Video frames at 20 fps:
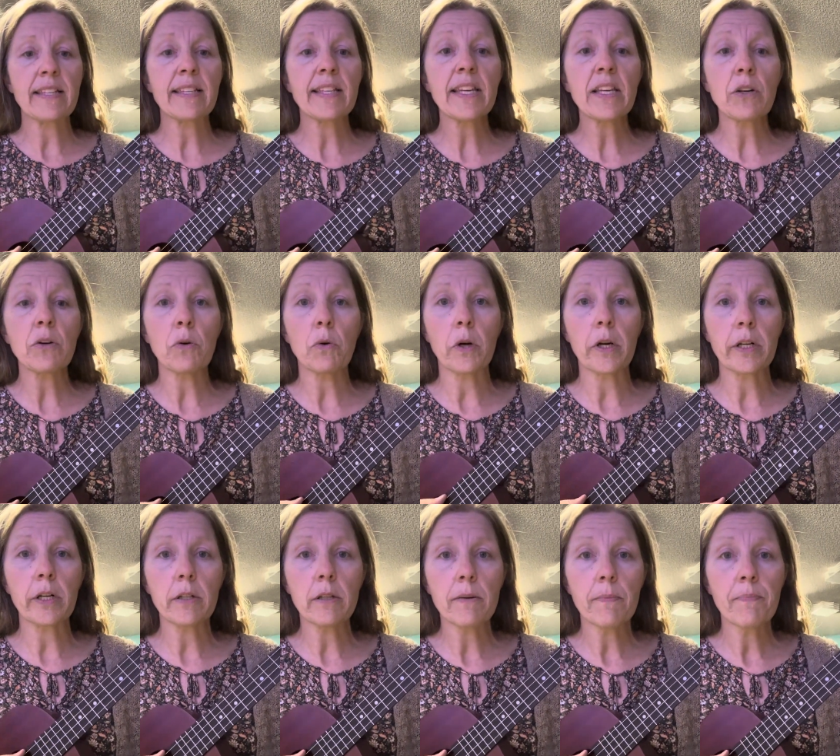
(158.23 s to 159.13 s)

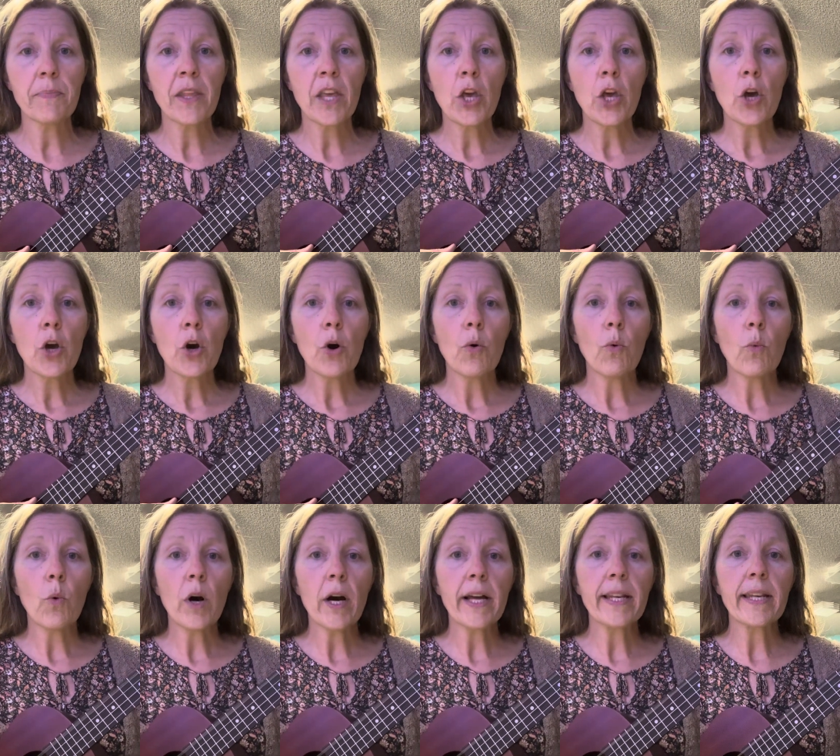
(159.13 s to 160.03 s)
chord,
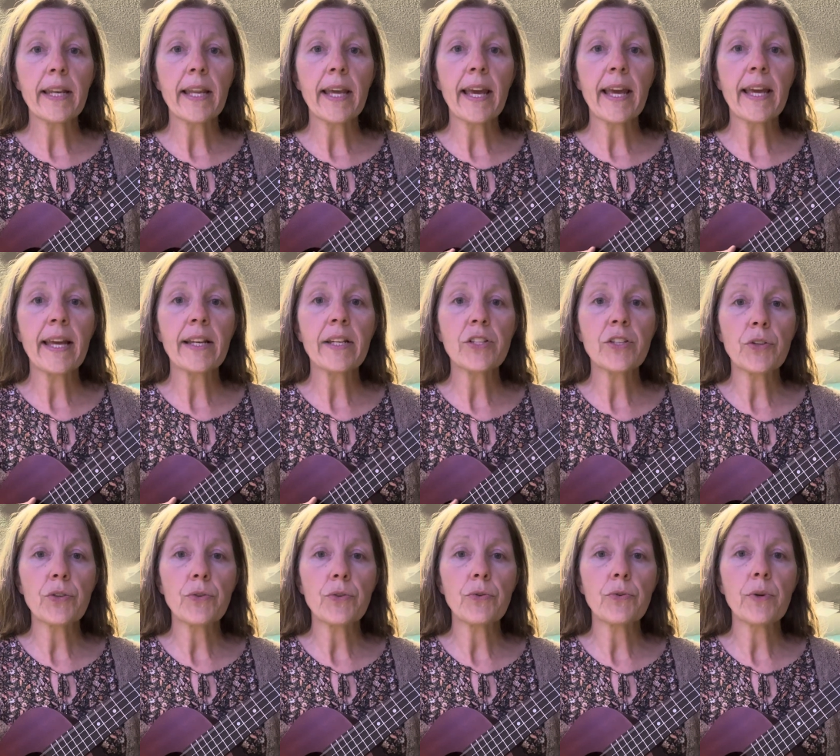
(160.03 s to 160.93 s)
1 and
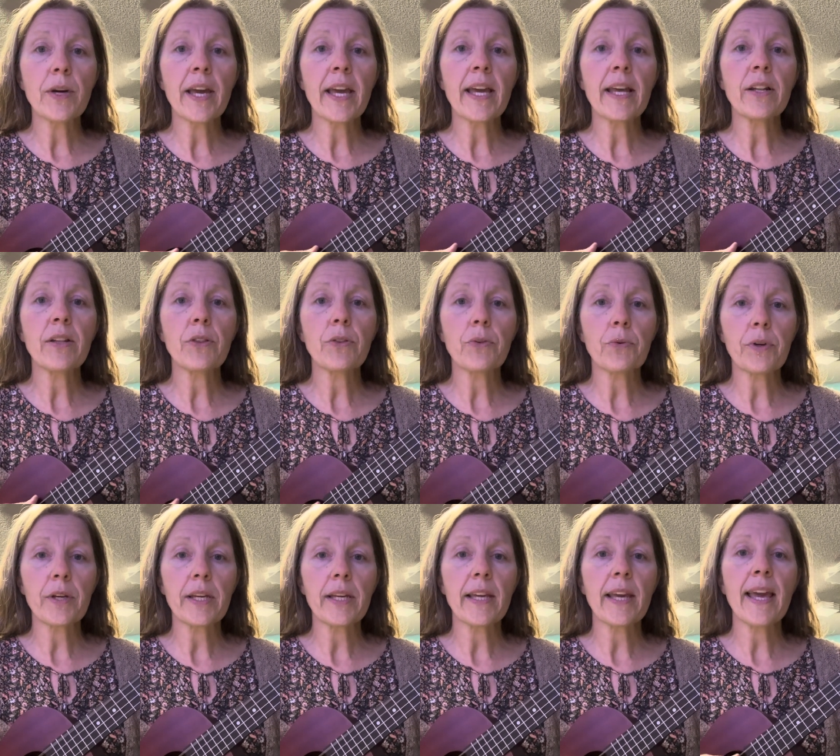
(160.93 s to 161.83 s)
2 and
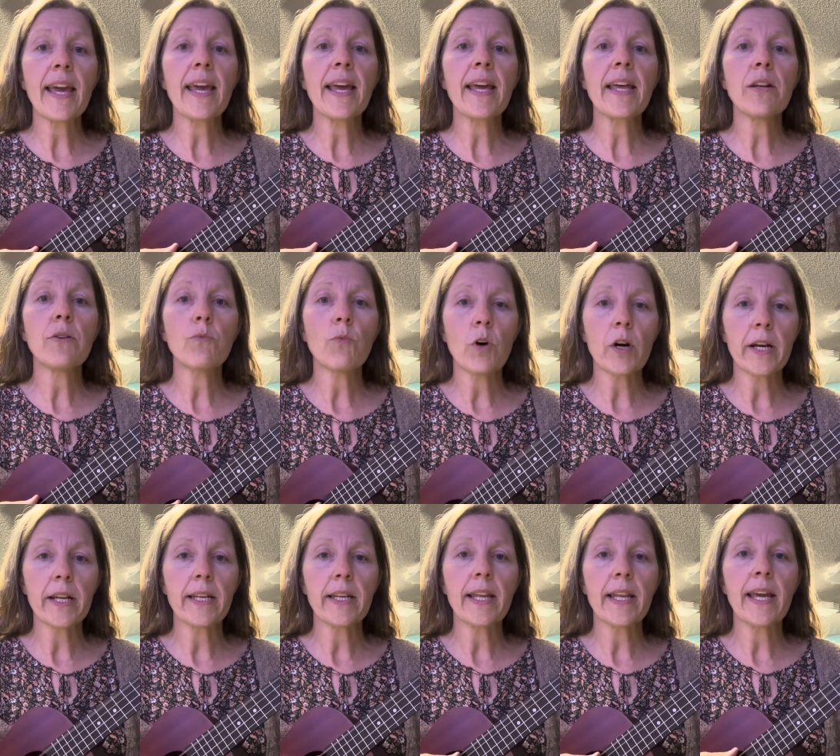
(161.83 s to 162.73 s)
3 and
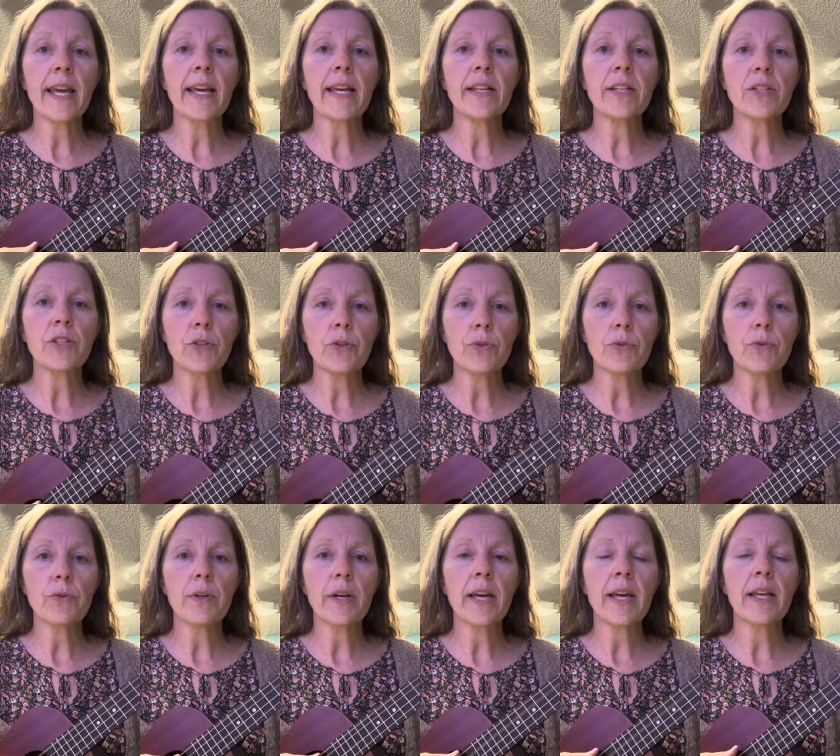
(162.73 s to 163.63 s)
1 and
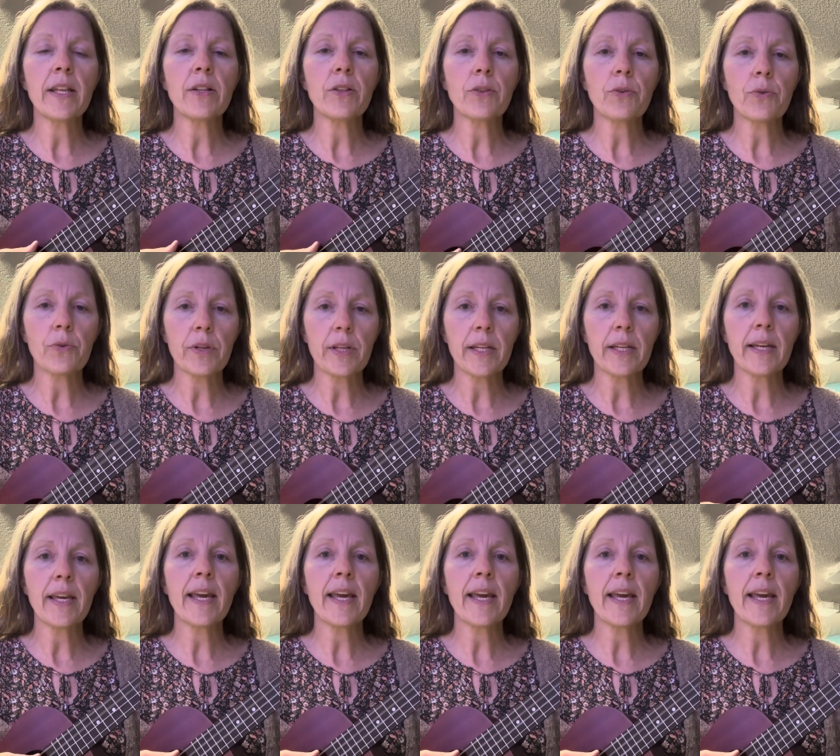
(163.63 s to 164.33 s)
2 and 3